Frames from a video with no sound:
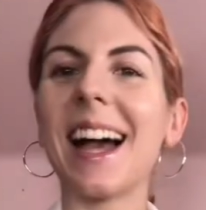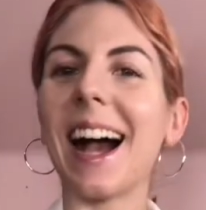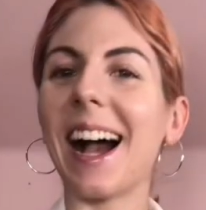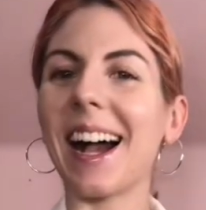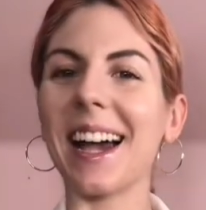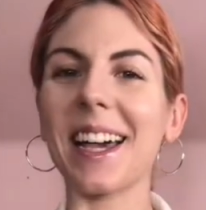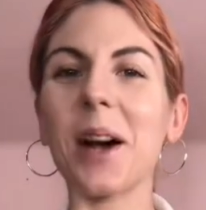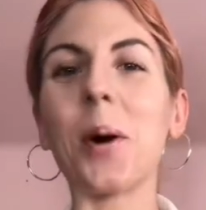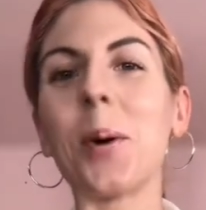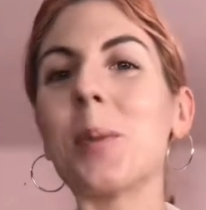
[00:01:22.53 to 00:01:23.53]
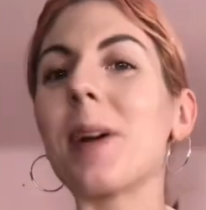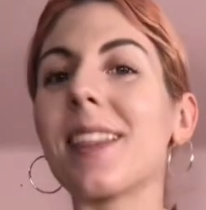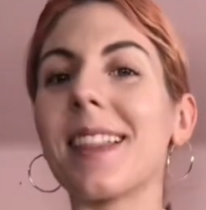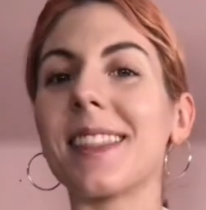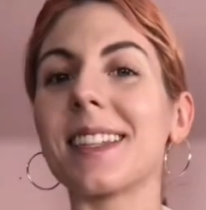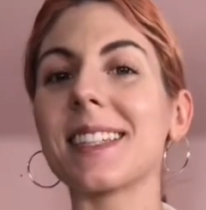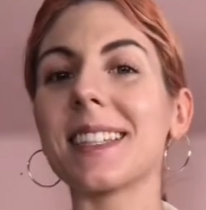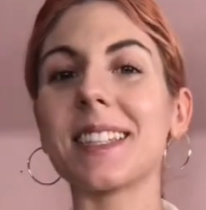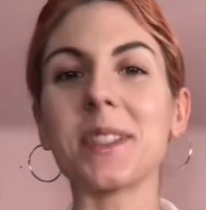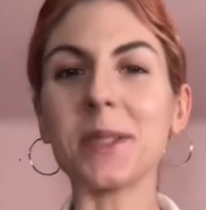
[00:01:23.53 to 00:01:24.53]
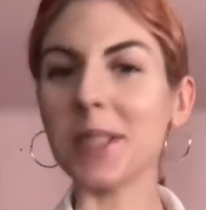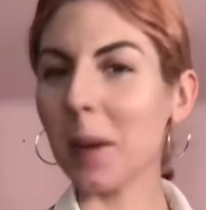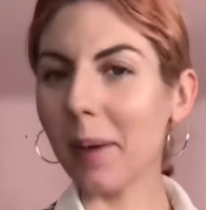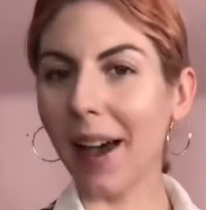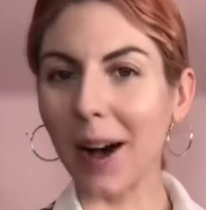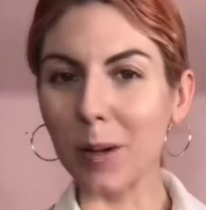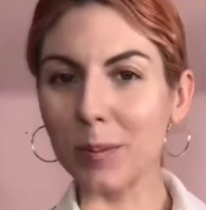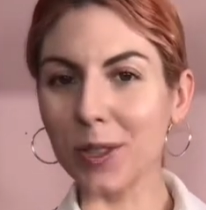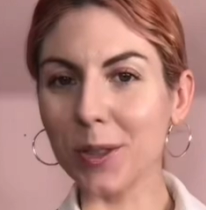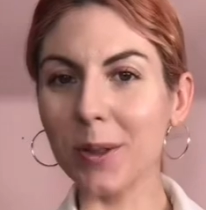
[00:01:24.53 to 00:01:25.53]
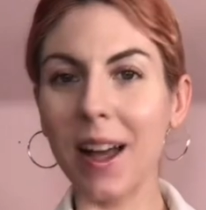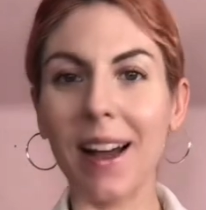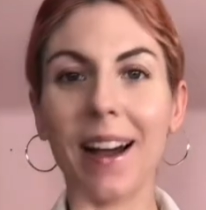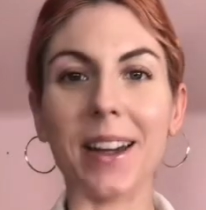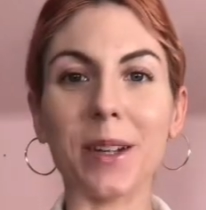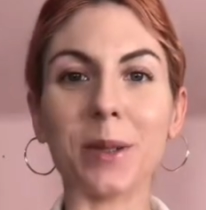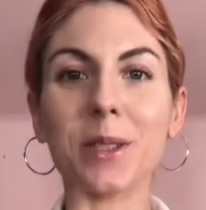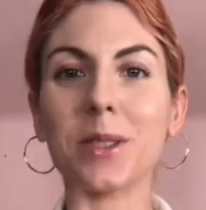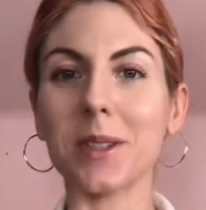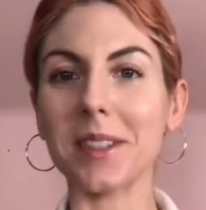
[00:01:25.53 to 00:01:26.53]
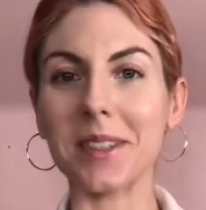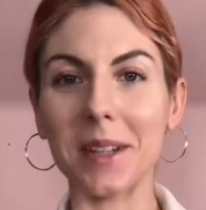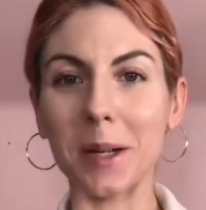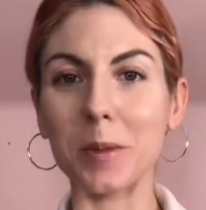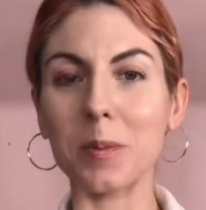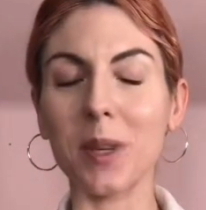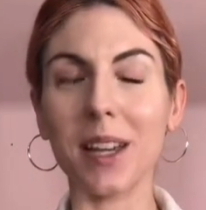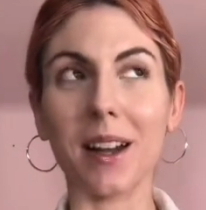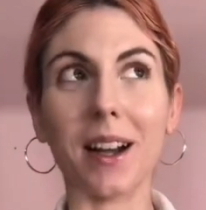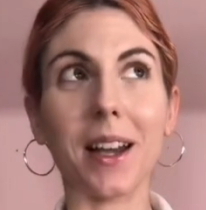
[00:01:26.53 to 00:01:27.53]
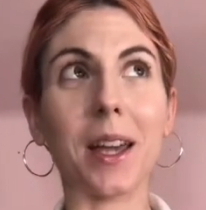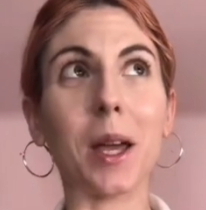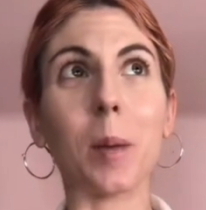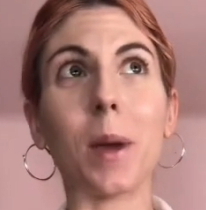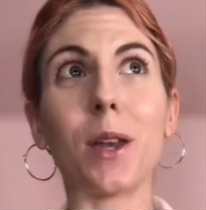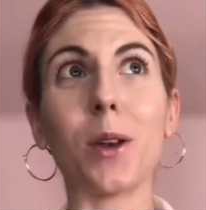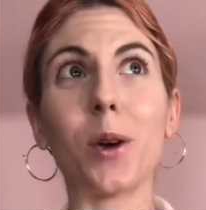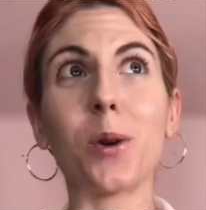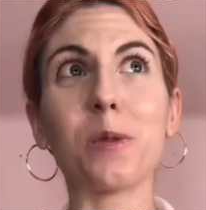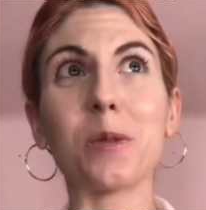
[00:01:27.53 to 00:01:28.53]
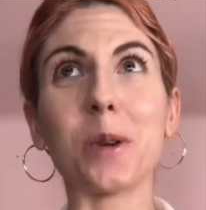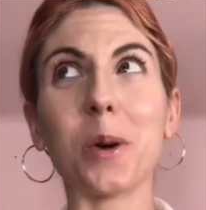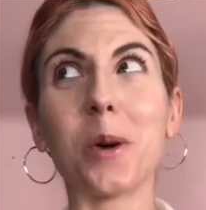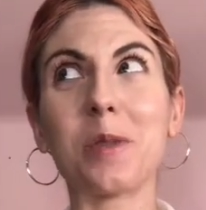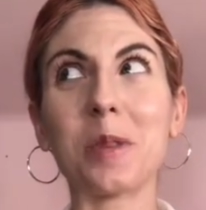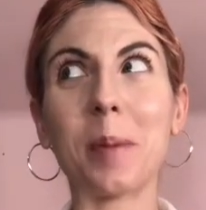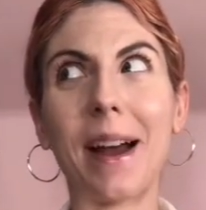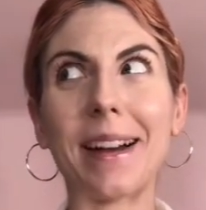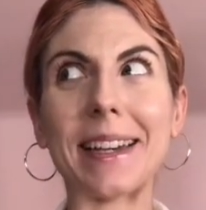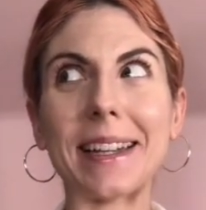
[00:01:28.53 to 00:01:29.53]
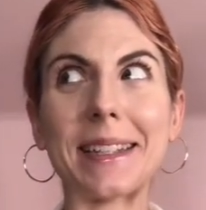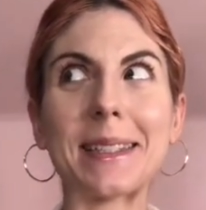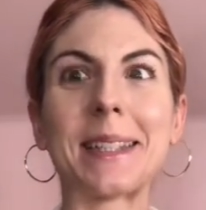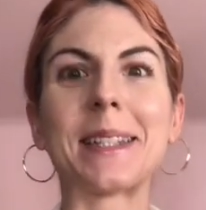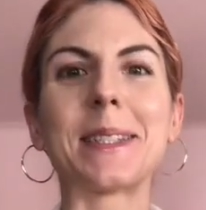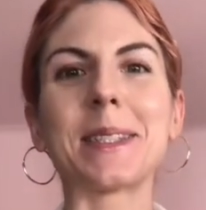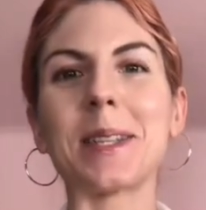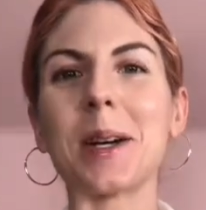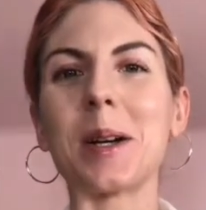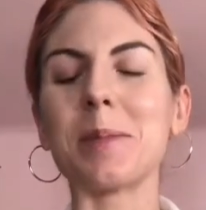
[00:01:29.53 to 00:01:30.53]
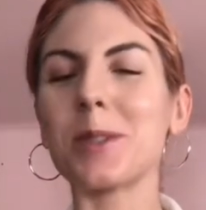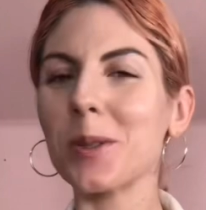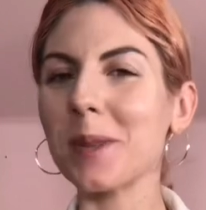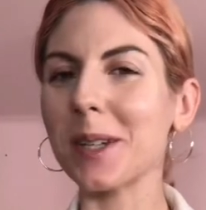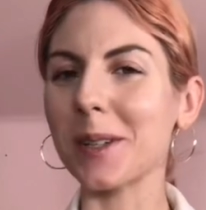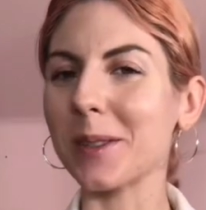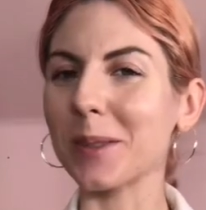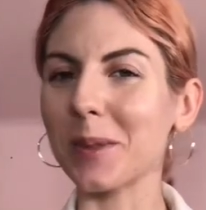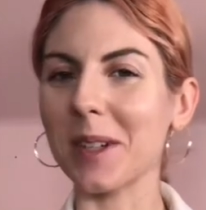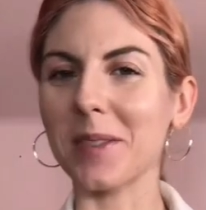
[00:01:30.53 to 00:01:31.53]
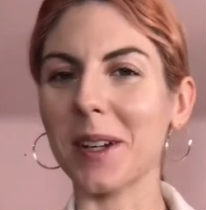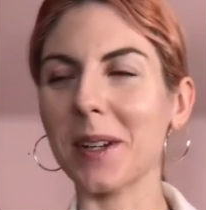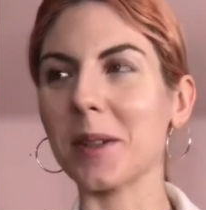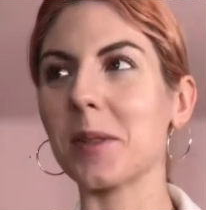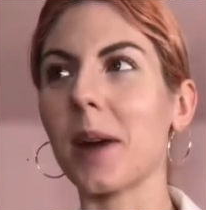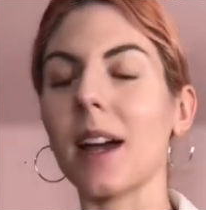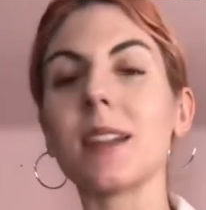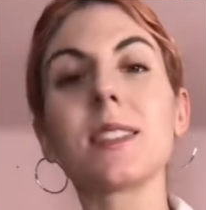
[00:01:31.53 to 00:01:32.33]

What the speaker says: I hope that this little tip helped you. I know it certainly helps me. I am known for overpacking some too many clothes whenever I go away.